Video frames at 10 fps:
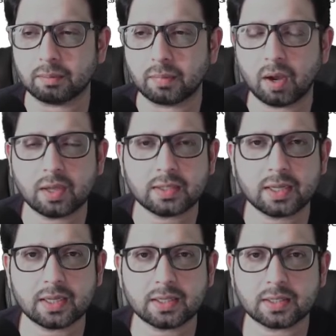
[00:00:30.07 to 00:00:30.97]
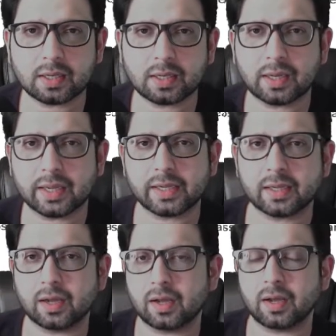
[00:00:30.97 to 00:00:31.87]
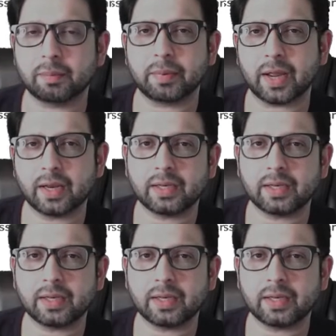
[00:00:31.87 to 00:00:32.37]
Moz is like a brand